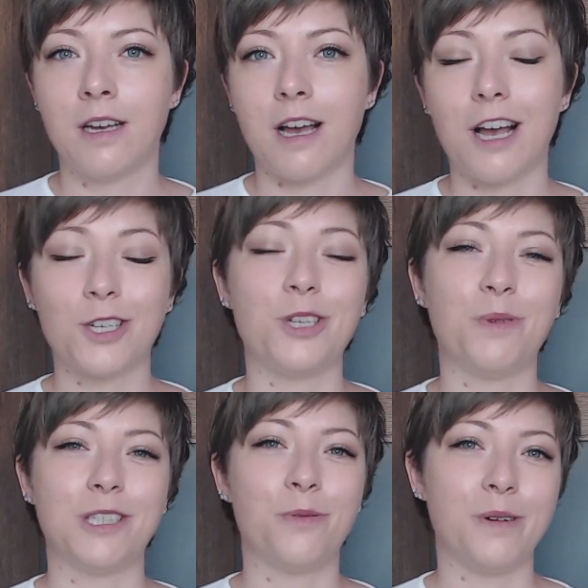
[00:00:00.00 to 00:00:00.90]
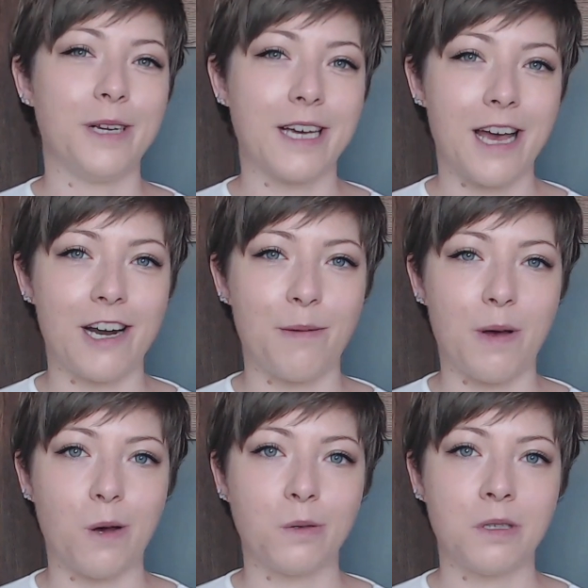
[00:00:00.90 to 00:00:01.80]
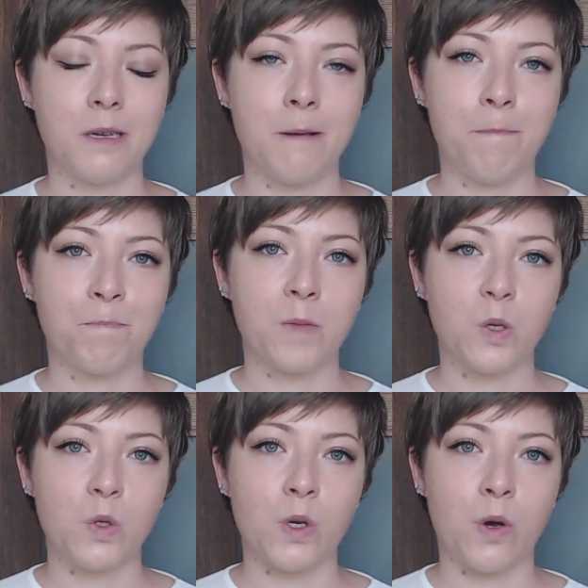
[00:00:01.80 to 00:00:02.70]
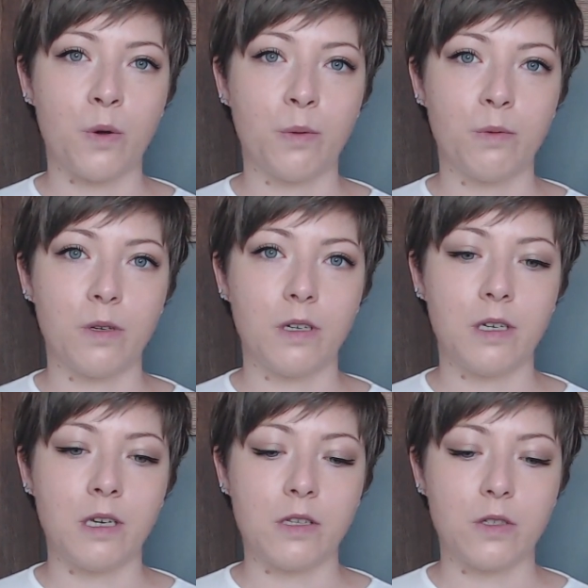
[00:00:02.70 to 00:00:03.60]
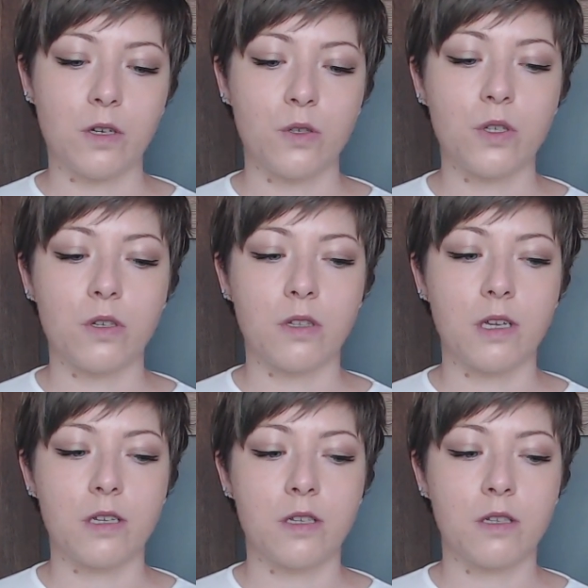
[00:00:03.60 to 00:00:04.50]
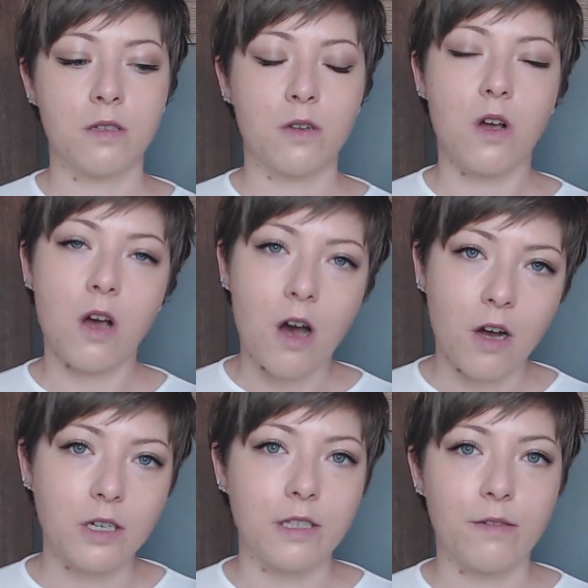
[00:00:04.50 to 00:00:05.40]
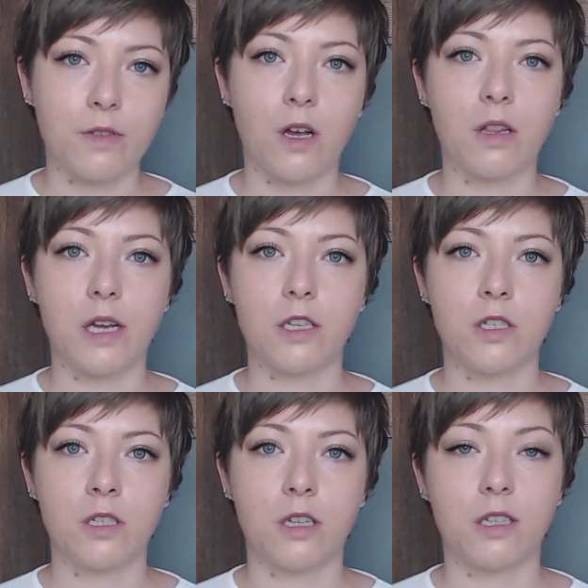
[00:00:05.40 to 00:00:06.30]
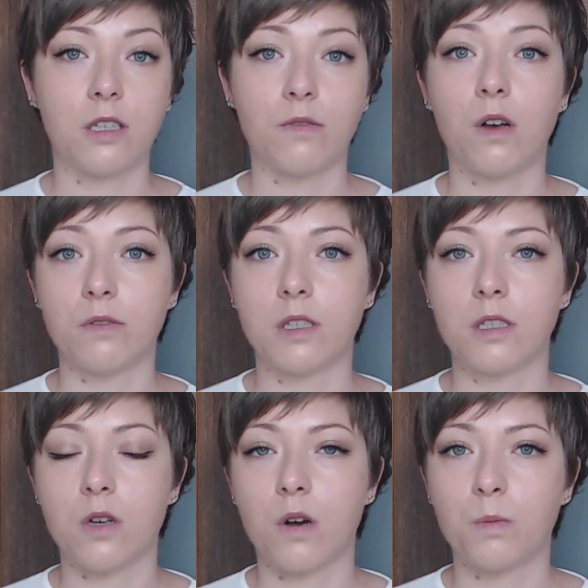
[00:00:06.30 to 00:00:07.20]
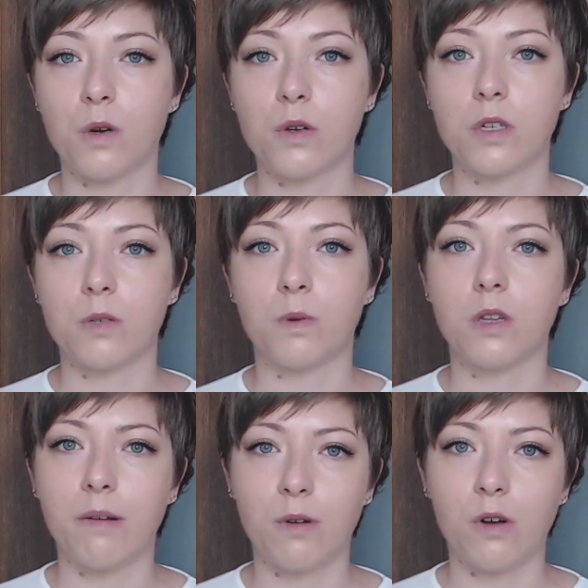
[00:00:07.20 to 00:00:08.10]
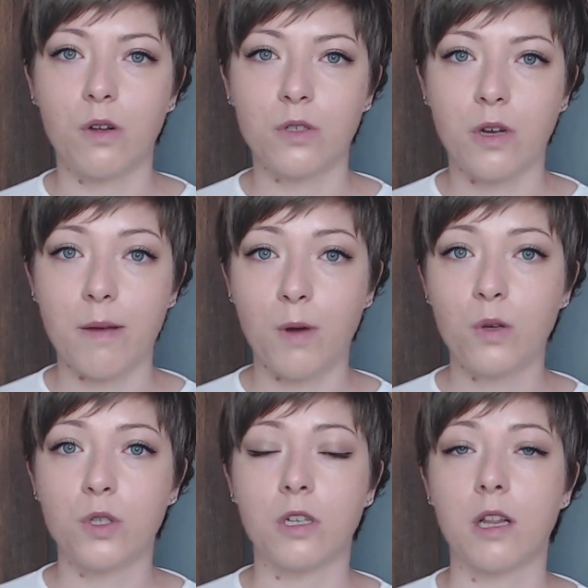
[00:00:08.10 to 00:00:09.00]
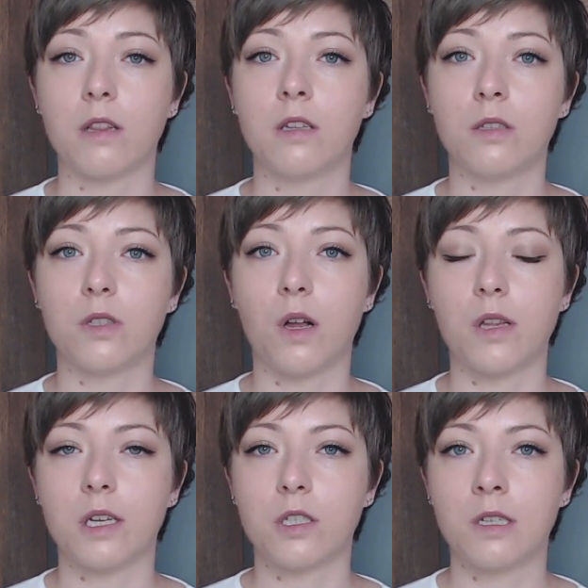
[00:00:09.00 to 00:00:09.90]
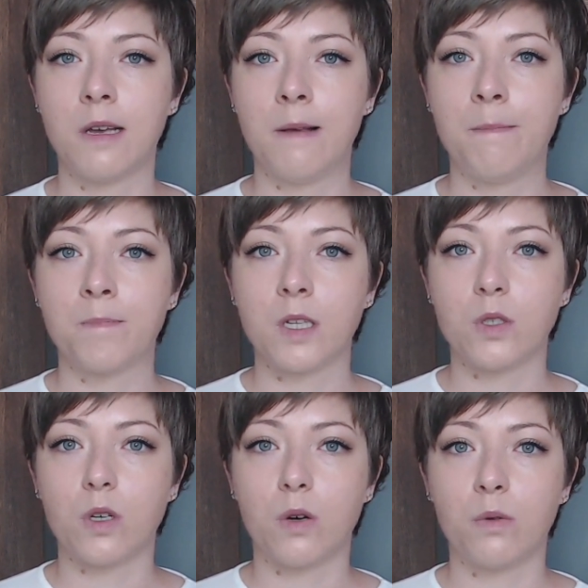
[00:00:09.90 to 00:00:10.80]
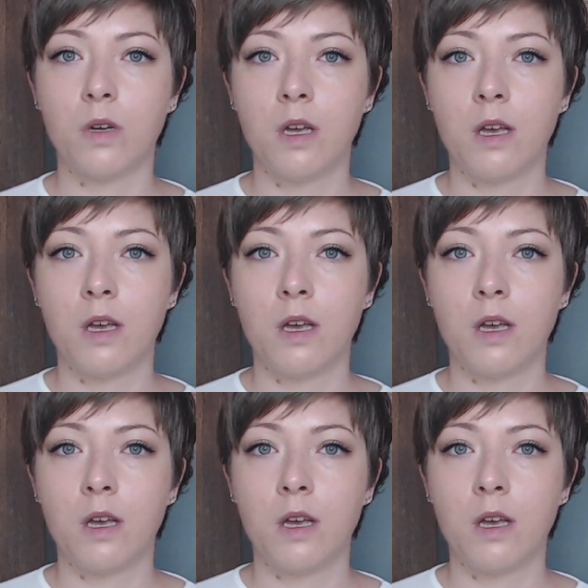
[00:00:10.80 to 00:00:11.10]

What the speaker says: actually we don't really care about. So it's not just this cognitive knowledge that's involved in this whole process, but also emotional knowledge. So